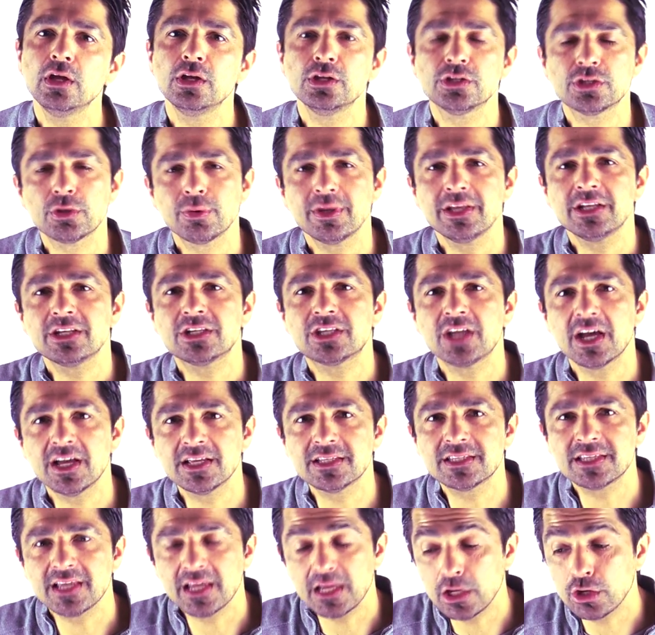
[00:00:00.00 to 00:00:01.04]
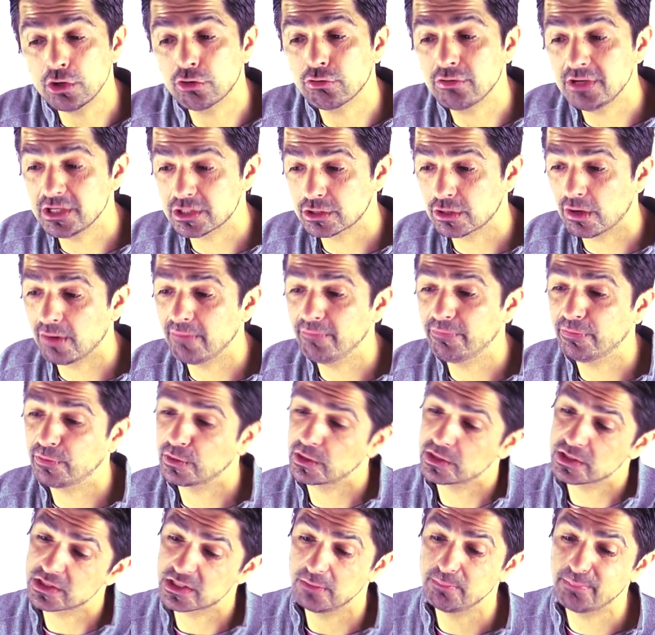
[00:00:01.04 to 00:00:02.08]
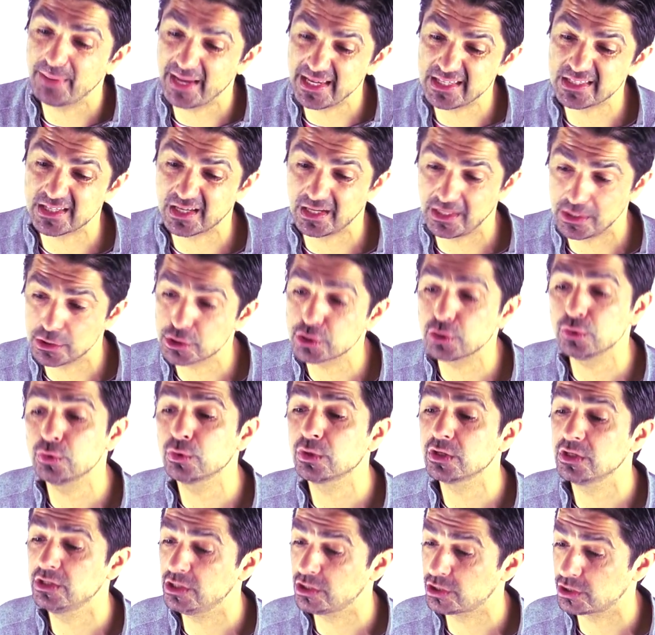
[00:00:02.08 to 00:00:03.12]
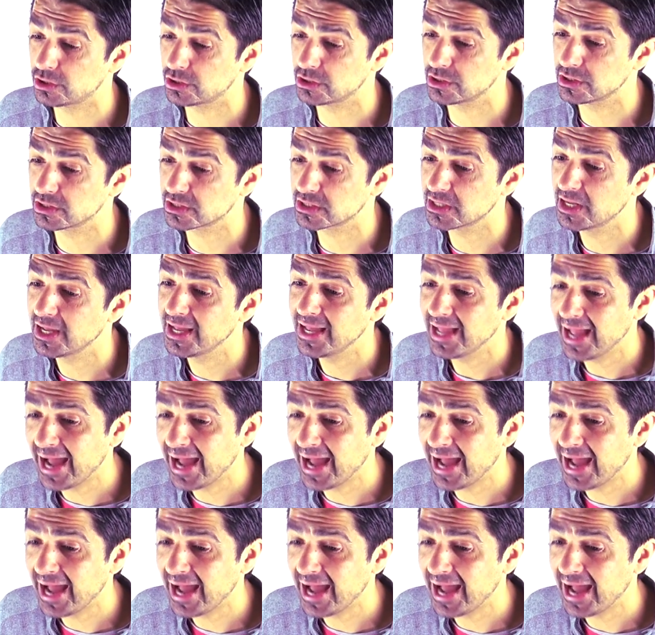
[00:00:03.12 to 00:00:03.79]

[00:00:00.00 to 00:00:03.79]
So it does increase confidence in basically two conditions,